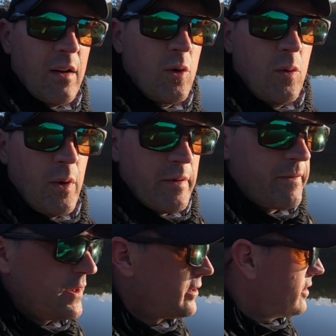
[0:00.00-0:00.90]
ah, oh, caught one
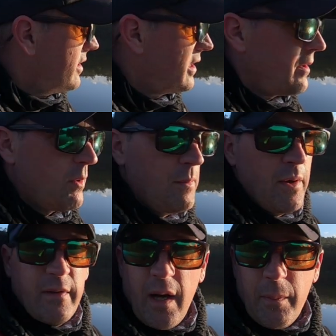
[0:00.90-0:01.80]
fish, and then we
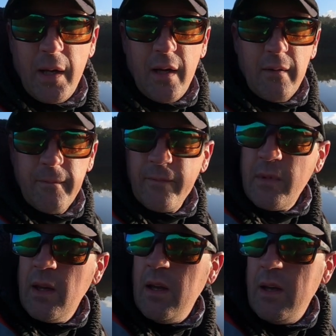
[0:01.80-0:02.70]
moved up here
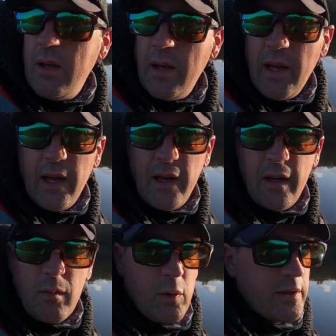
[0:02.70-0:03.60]

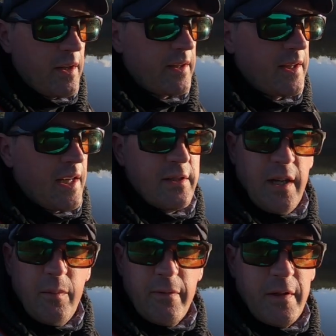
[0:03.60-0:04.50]
and we started to catch
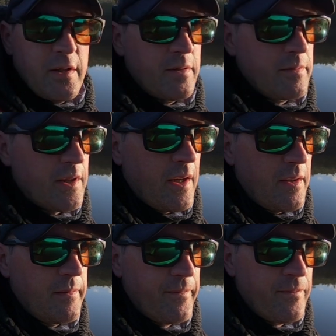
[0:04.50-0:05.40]
heap of fish.
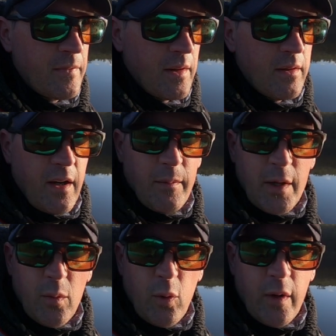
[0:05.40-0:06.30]
So time
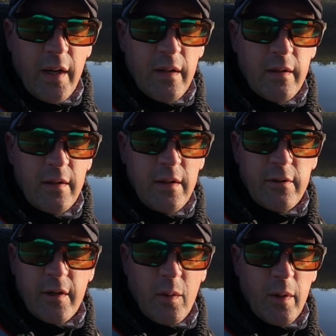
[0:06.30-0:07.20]
on the water,
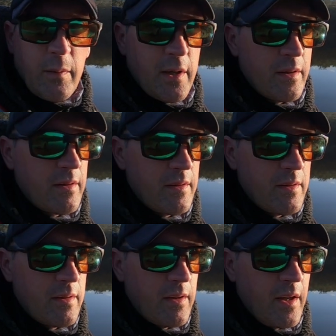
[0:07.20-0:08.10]
use your equipment,
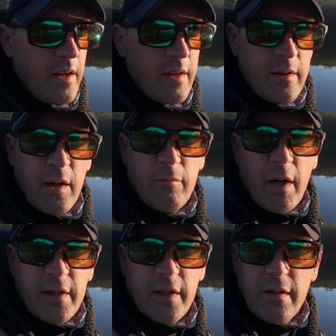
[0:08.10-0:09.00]
uh, don't
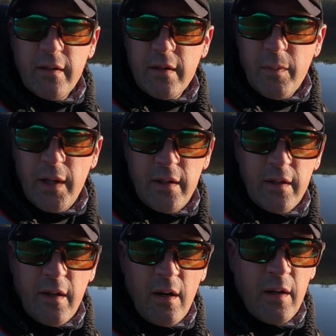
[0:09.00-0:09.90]
rush it. Spend
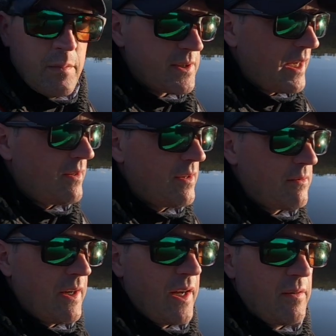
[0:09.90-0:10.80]
your time
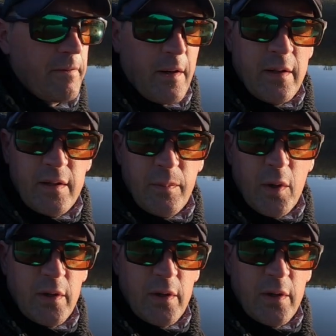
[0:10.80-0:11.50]
sounding around, find your